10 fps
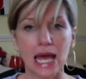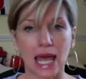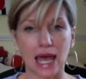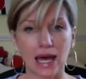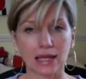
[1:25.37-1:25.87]

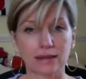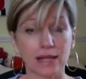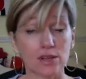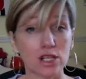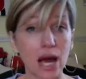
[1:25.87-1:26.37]
And
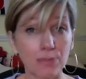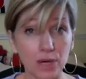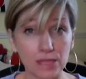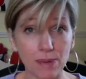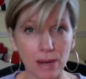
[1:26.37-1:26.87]
then there's hot
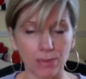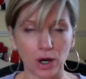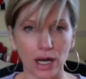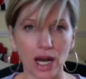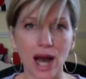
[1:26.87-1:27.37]
press
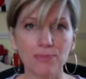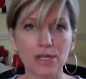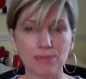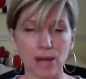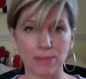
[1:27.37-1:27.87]
paper, and hot
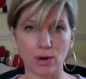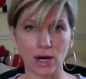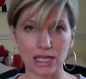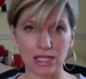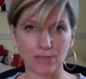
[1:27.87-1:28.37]
press paper
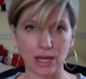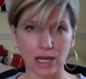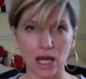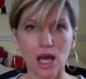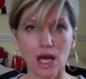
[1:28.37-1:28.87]
has been